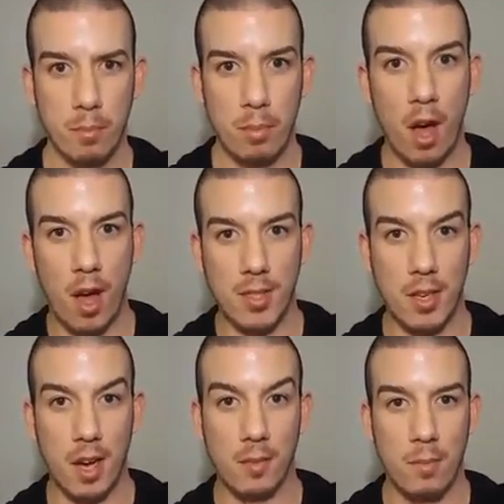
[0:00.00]

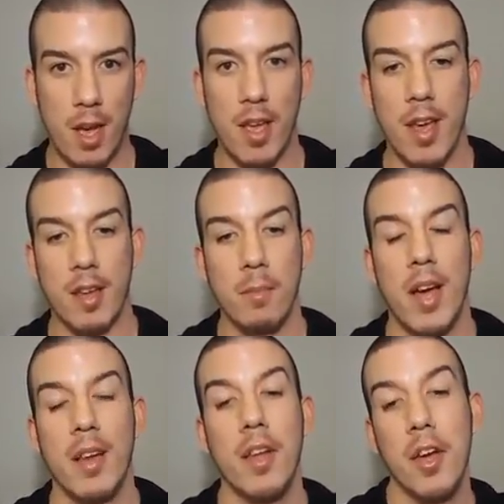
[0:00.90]
pausing on my end,
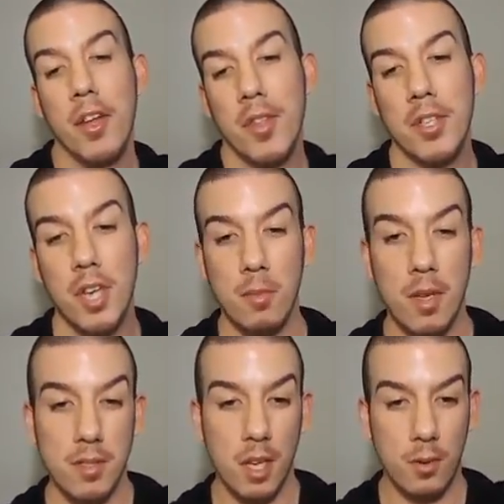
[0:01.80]
but the show
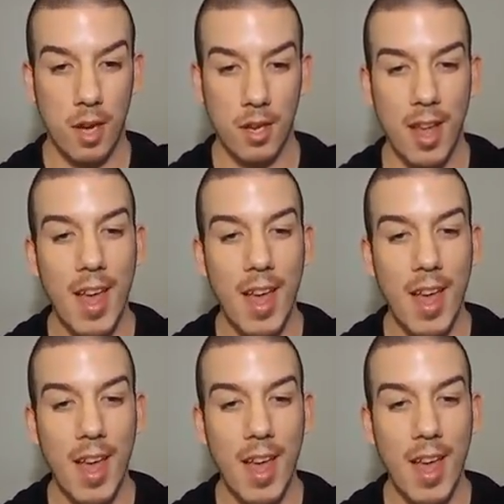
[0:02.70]
must go on.